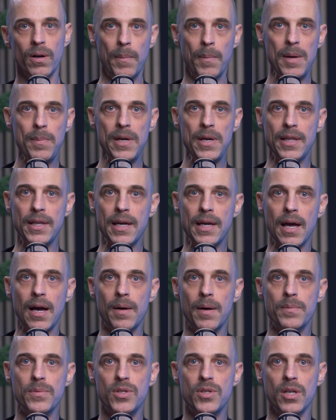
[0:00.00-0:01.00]
Maybe it
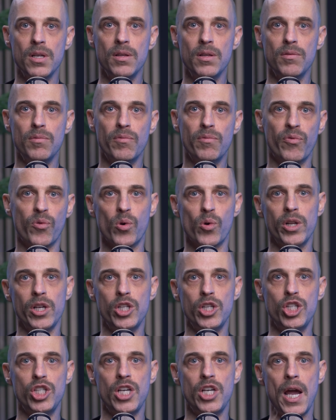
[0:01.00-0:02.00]
comes in 40
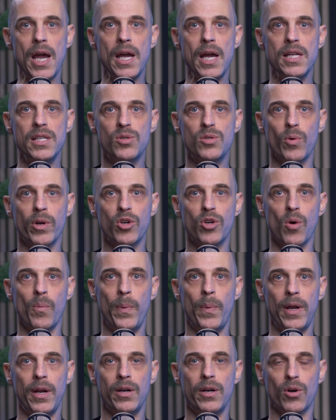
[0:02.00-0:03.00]
shades when
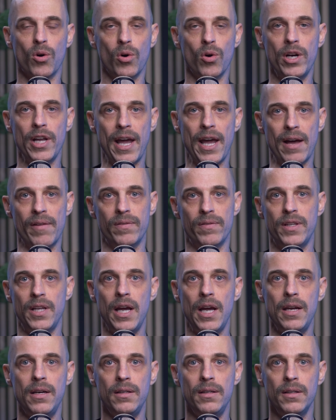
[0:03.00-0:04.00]
competitor only have
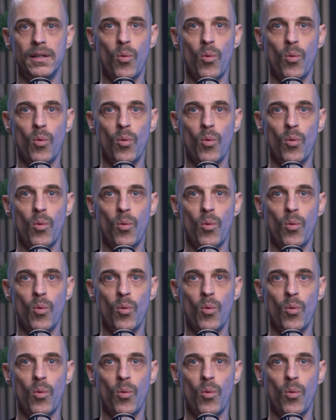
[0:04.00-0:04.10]
10.